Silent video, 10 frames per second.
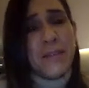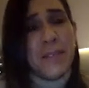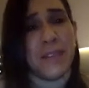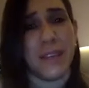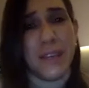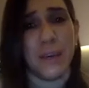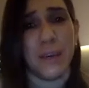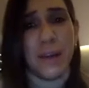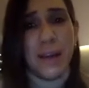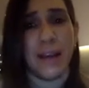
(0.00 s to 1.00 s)
Think
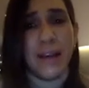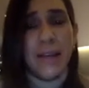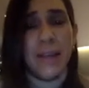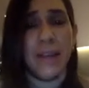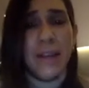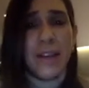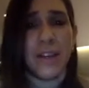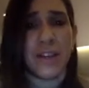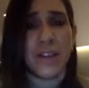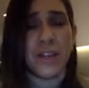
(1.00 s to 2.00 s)
Equal.
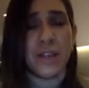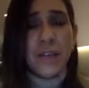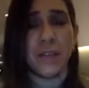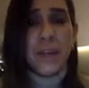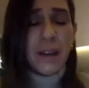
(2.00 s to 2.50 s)
She, for me,